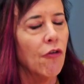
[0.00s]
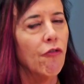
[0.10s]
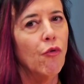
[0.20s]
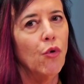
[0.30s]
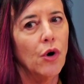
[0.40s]

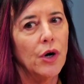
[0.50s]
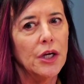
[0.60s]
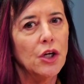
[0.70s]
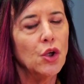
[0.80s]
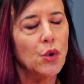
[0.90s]
for
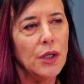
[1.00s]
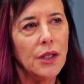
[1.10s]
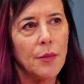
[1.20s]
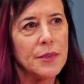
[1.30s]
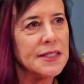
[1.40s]
including
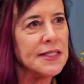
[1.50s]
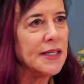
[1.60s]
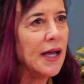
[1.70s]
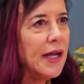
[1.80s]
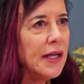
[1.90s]
them in
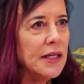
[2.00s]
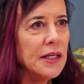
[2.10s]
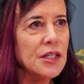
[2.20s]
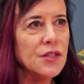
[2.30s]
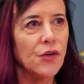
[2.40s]

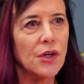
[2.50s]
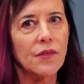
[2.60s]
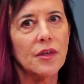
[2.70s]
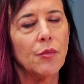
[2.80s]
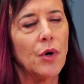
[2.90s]
societies, for
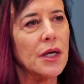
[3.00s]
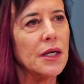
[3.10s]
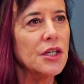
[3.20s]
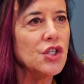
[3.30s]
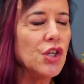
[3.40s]
giving them
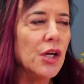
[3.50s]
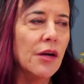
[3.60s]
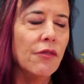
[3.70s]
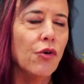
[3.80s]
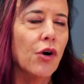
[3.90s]

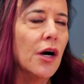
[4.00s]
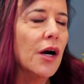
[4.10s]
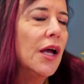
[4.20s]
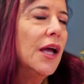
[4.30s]
recognition, for